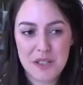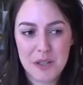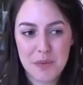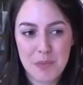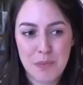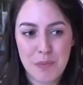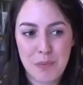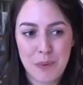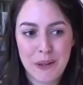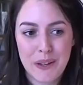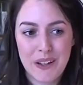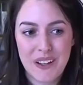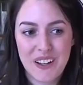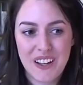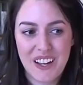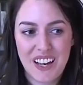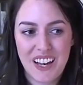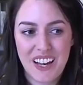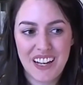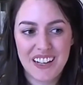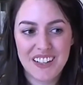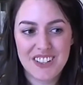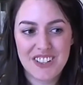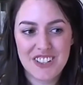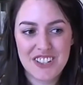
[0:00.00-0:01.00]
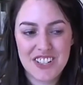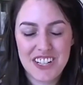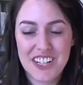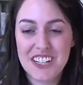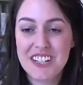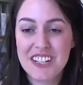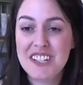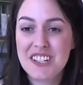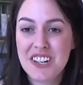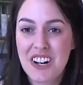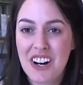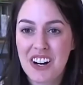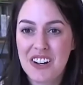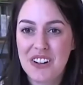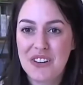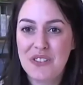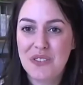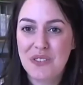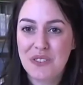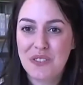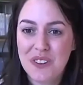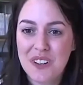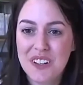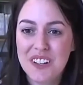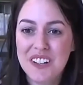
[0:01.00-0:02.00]
but she started
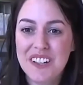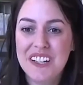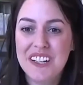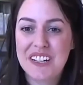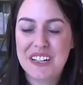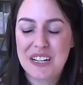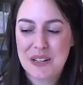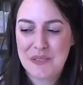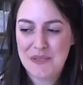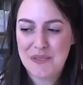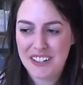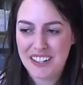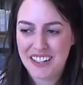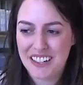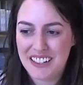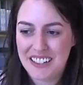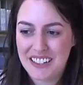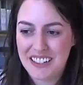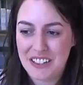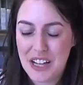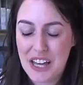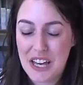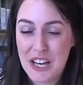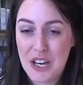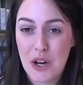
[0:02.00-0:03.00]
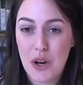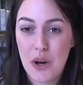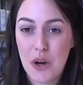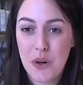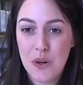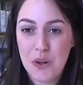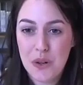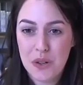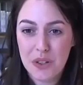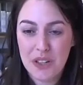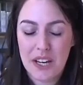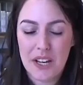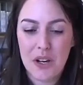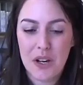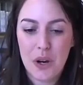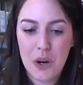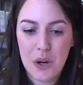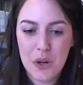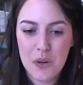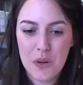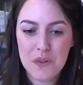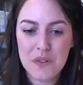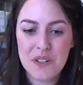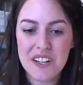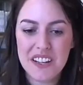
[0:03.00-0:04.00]
really coming in and like, oh, like
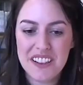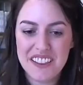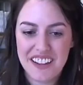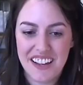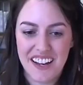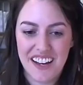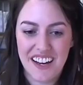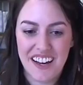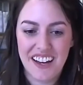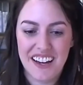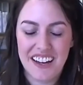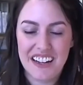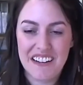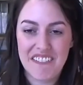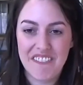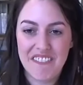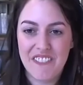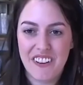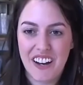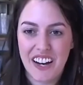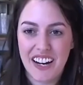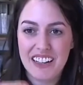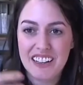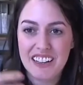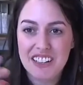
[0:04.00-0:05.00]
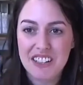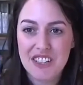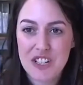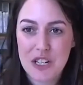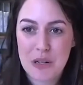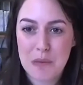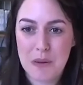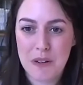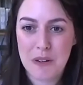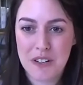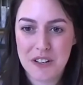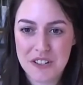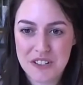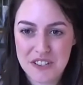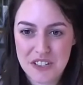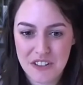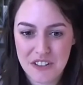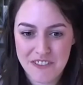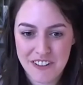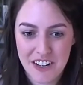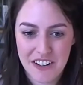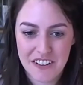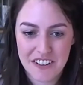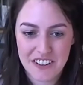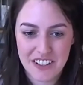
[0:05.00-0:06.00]
owning that. And finally she put
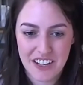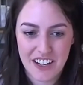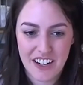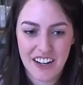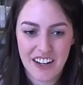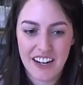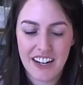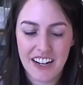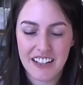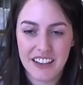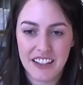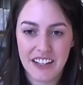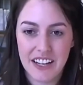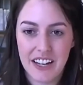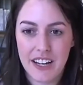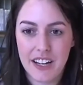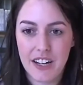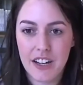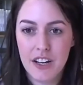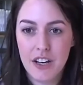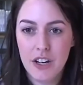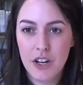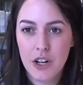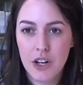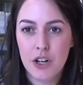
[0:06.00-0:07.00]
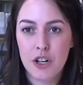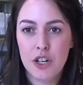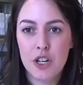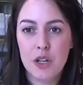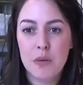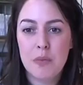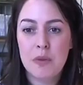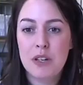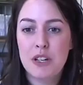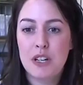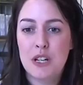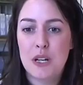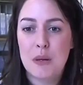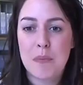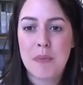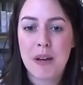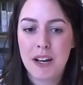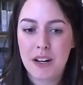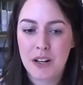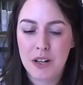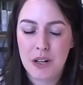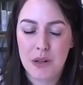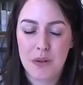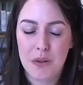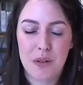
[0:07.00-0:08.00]
herself out there, and like her community
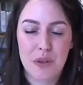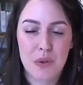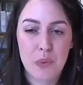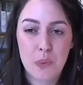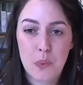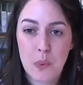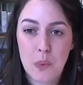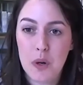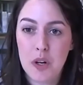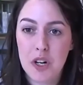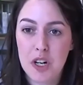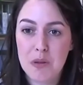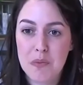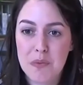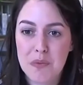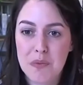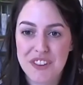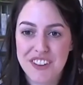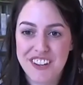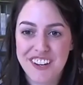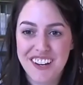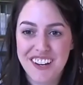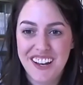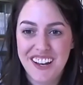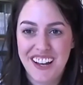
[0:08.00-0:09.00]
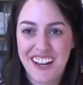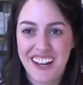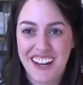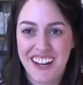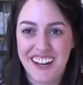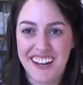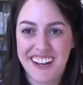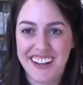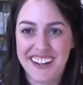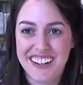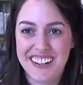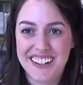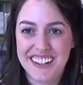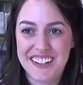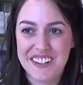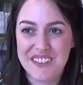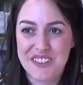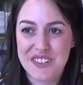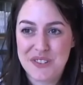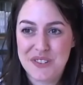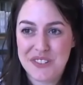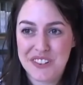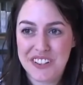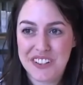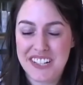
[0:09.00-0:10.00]
met her with warmth, and it
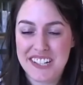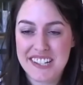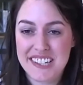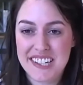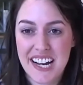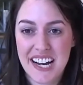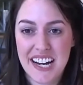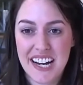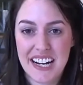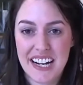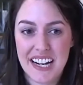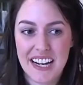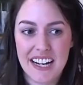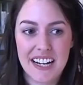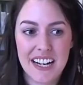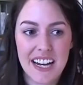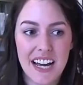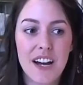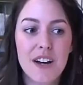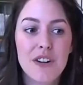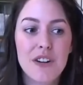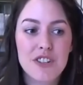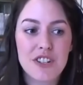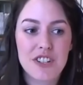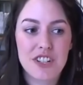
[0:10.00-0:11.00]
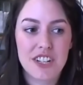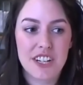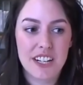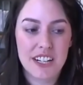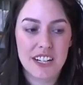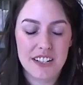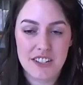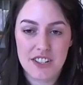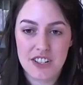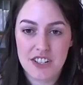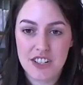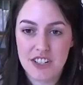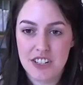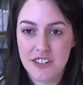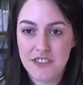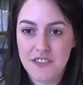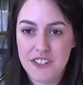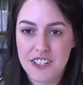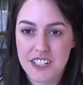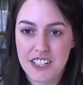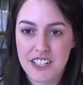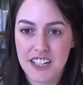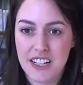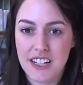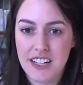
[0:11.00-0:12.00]
was really exciting. And now she has
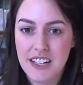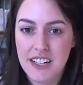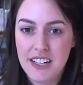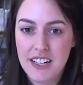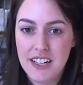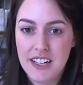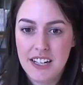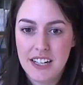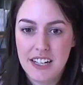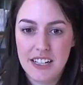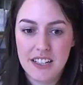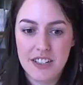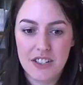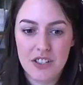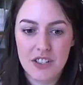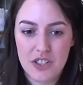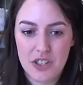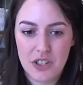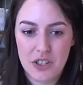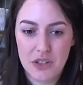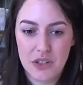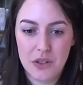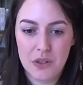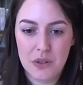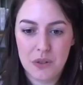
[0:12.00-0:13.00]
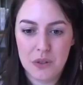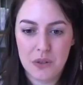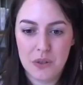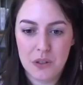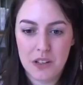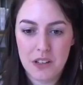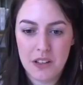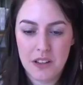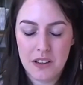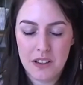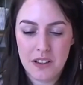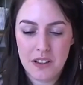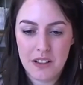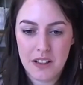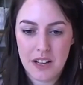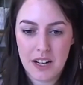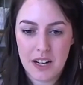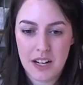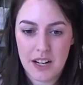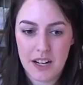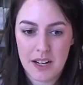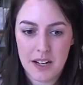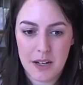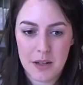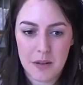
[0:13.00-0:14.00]
shifted into,
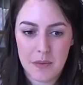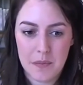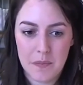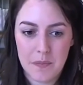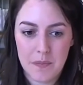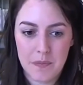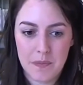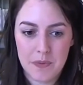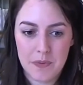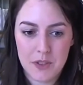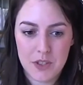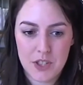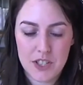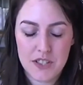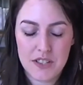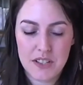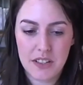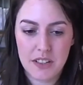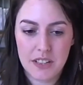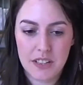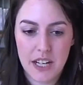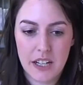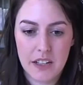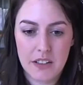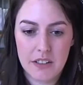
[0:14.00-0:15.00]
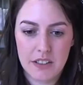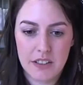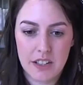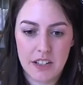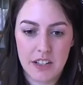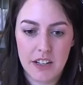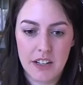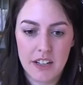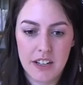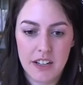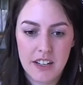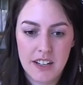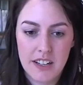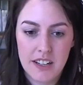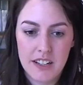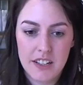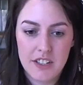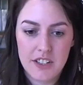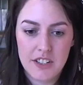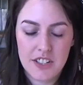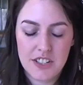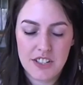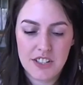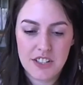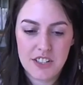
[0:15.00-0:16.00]
um, she's a letterer.
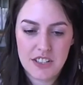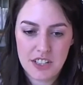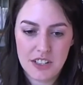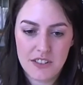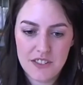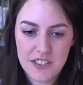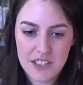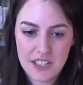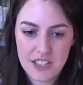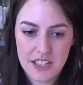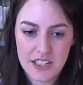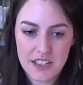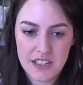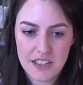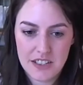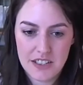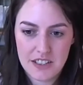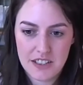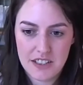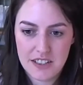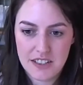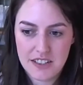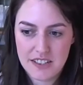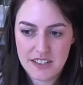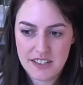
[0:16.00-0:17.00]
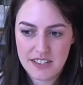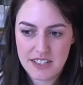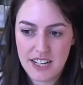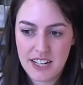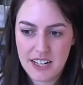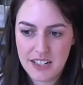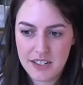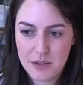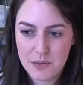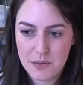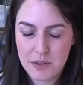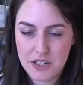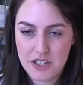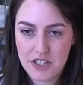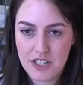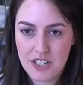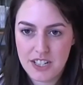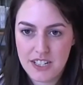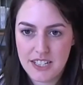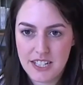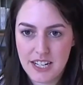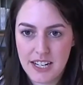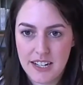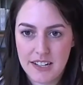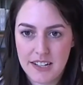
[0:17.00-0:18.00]
She's shifted into this stance where she
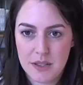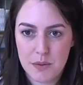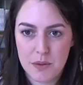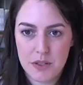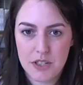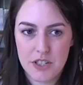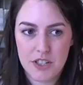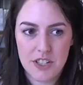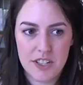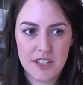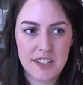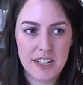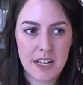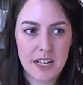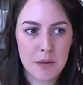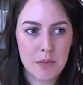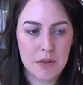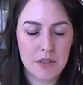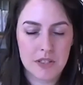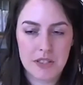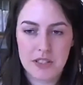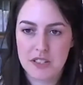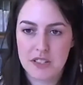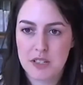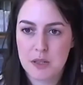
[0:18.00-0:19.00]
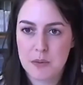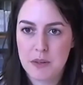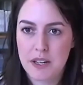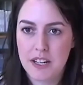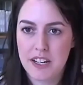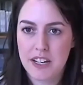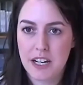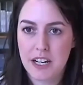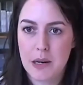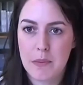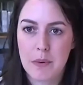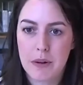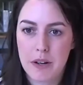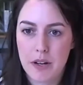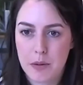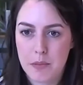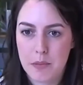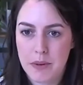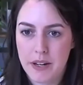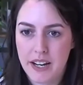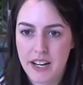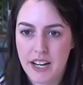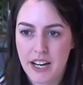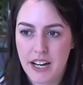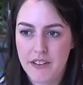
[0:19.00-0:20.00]
takes, where she's able to speak up on
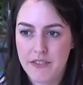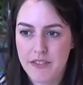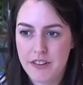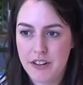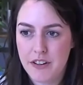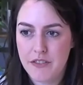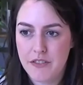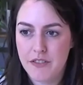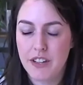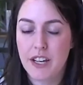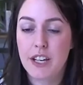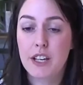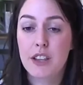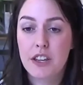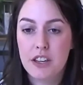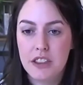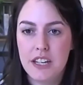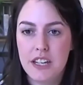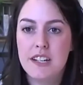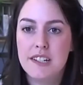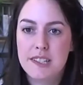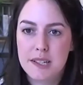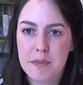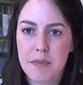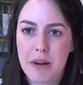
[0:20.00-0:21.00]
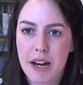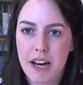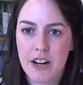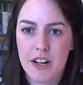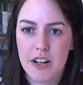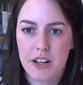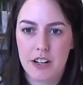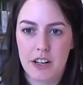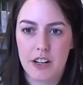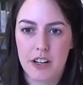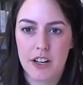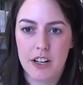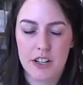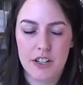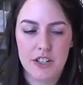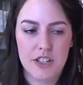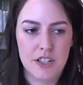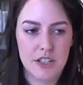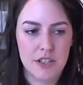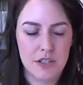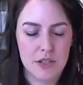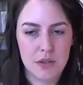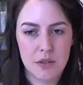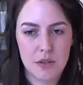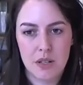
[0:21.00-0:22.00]
behalf of like the things that matter to her. And
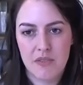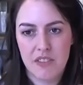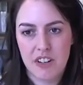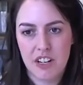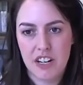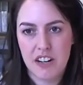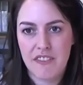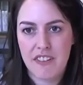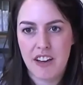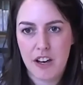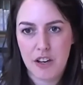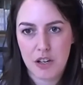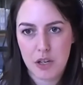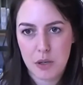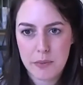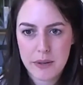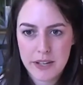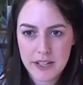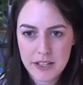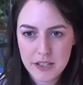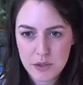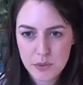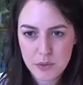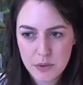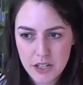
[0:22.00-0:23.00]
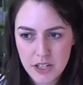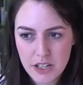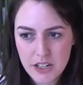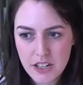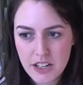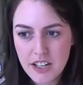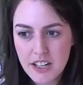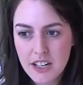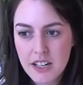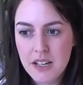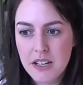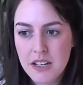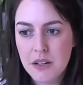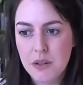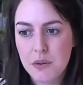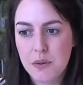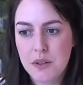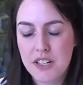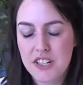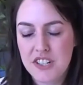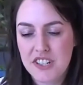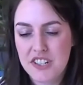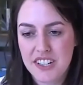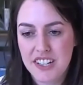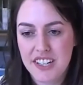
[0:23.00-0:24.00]
she's doing very value-based work,
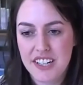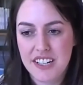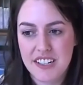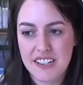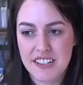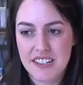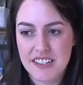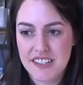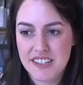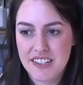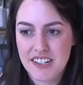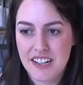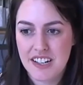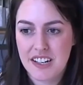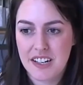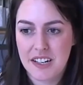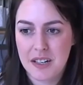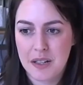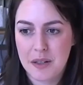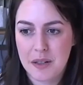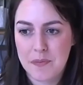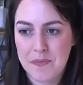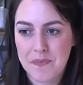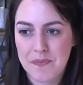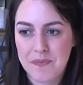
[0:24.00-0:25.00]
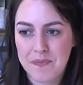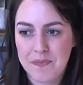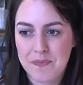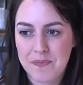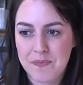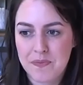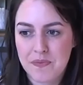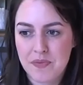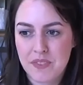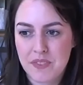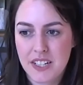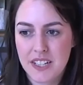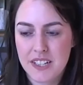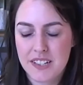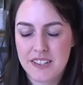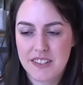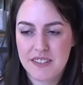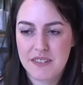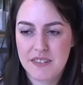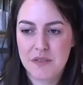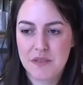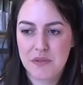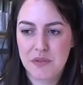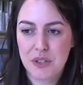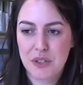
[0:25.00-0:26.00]
which is, um,
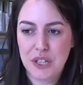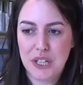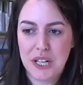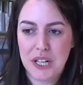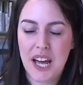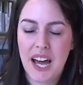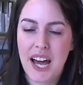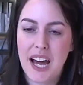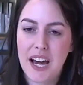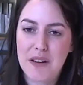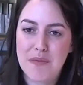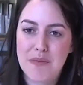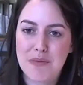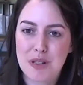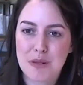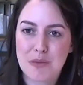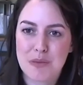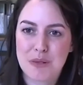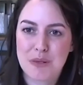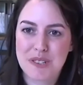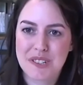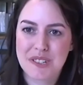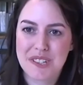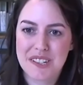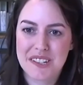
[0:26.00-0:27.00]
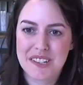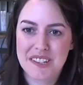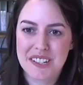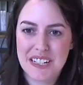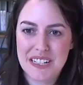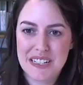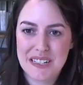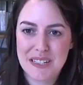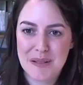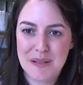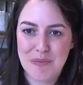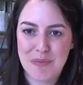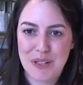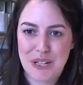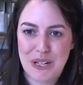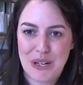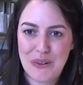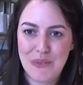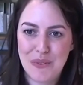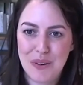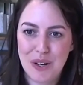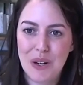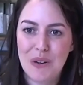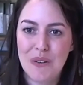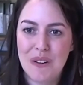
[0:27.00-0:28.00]
it's really admirable to see somebody
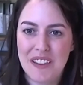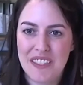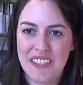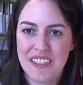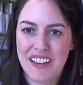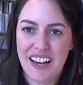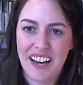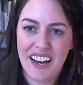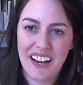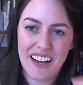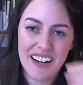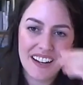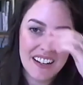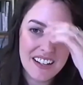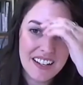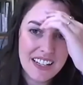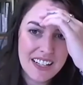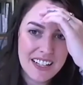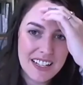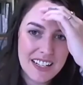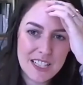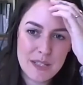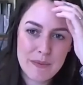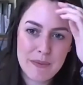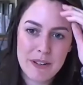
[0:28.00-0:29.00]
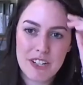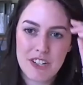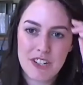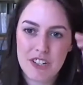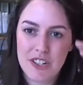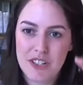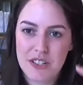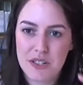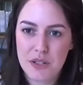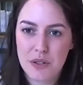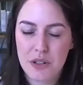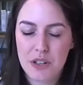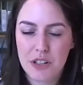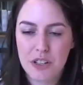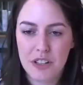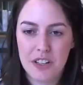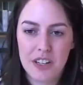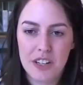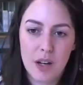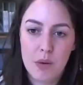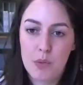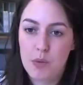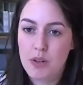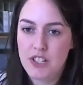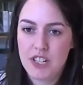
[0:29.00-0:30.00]
grow in that, especially so
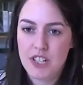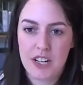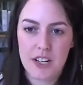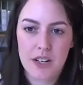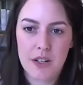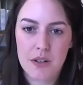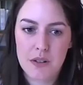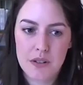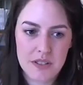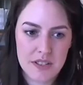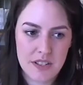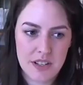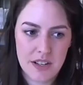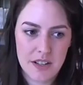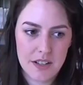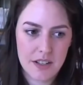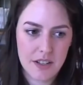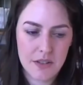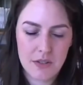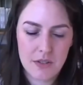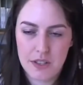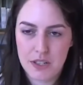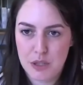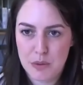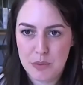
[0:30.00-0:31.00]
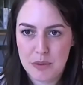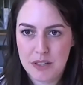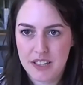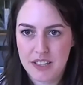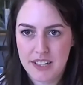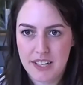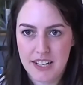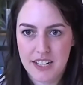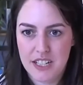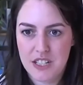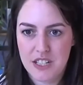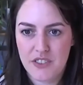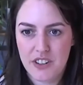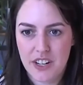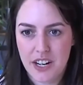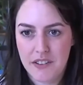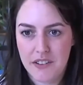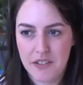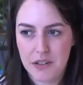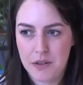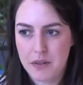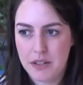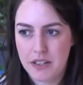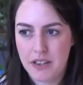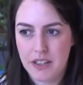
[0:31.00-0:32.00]
early on, which I know is not going to be the case for
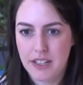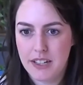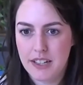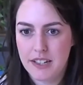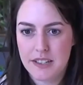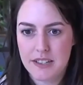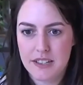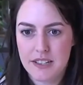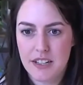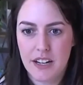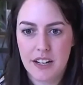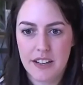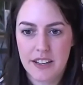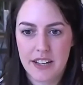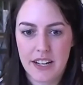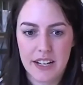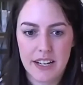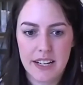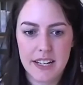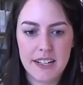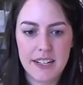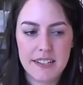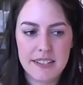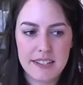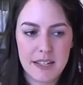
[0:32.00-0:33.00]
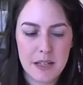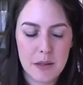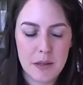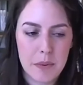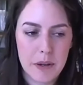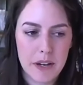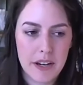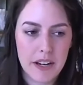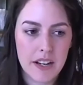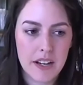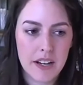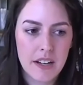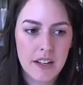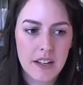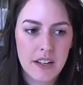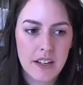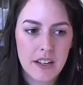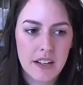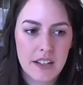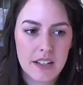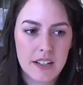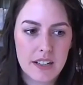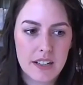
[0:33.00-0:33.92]
everyone. Like, it's not that easy, but, um,